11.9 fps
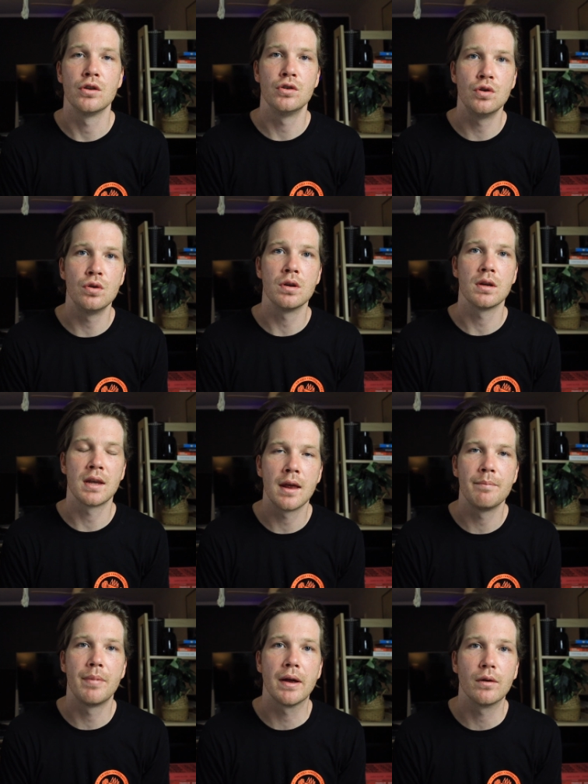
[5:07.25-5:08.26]
you
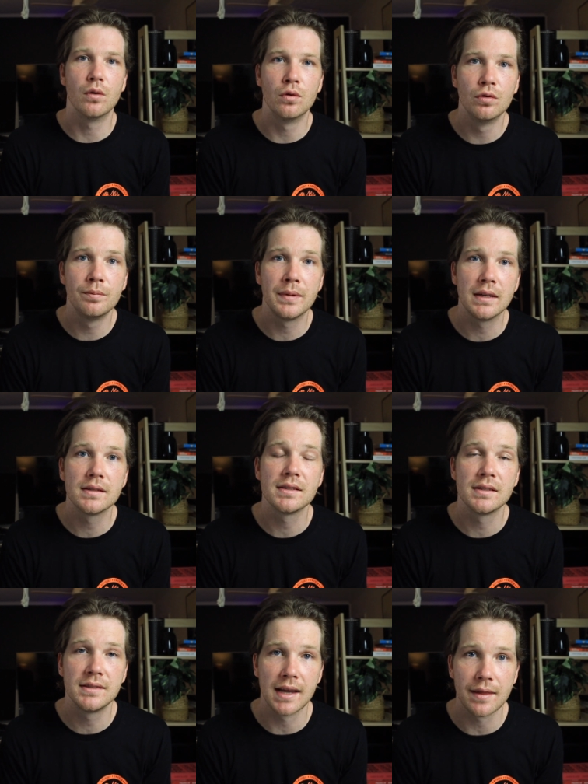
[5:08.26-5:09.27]
can by all means
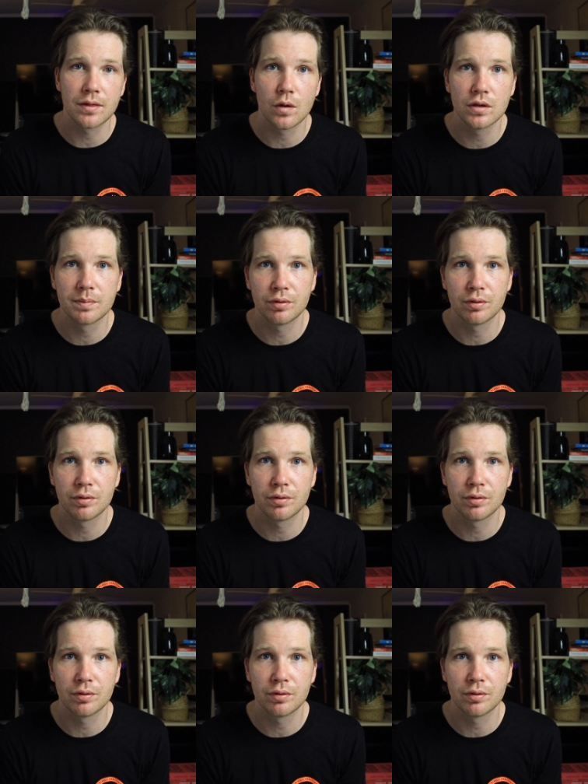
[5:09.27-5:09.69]
set those